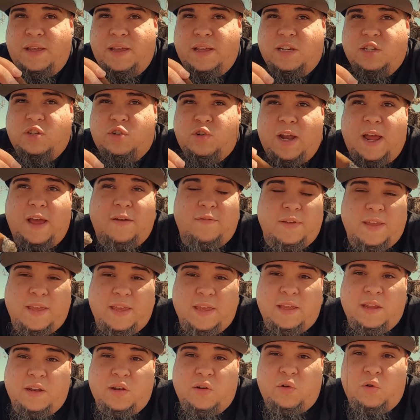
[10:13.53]

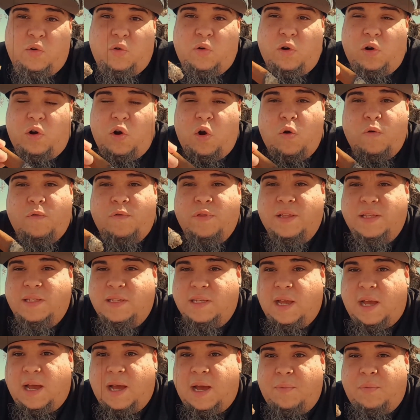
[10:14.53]
extravagant or over the
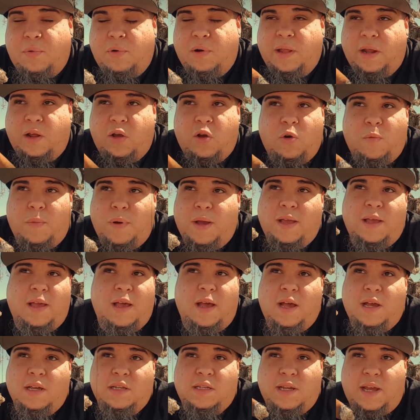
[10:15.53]
top or like, oh my
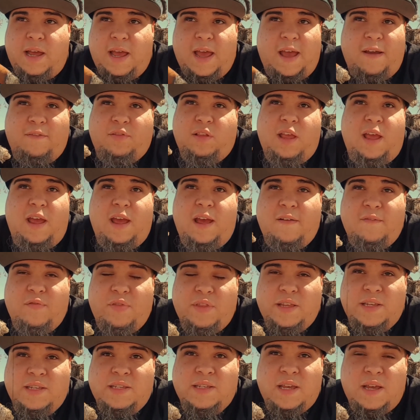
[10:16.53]
gosh, I have to
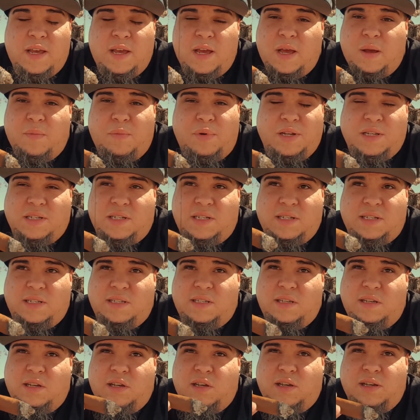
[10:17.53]
have this. But it's
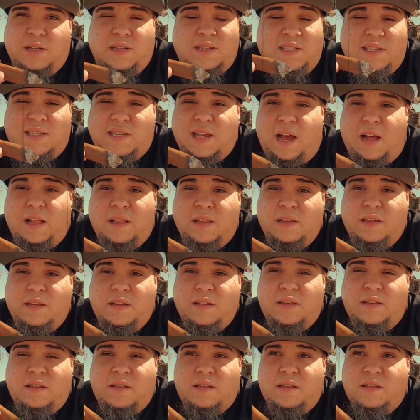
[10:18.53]
just a good
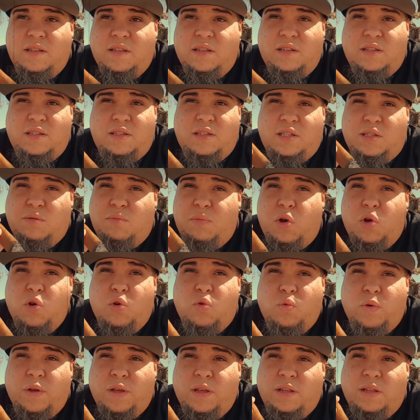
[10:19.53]
solid
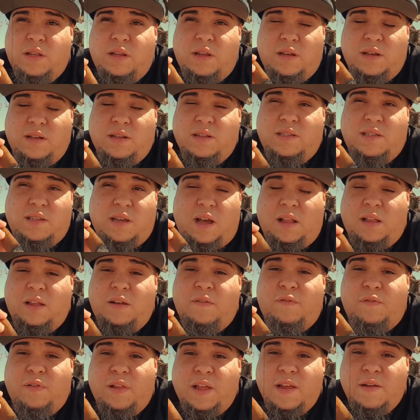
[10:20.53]
smoke with good
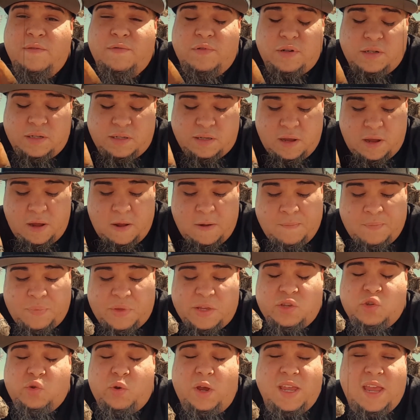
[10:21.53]
solid flavors.
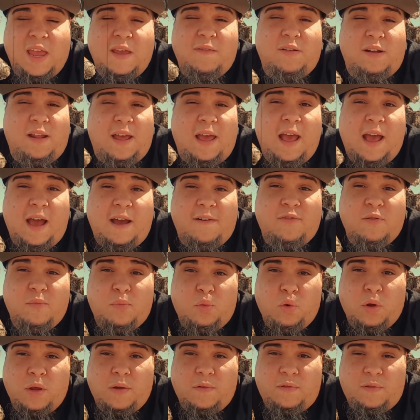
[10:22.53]
So I gave it a half a
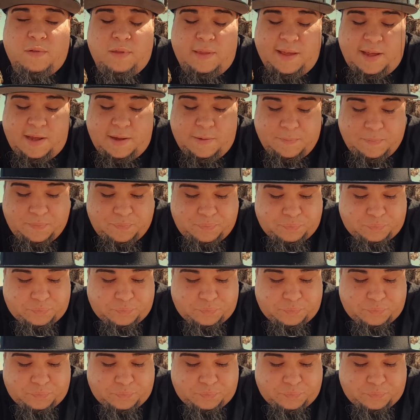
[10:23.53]
point for that.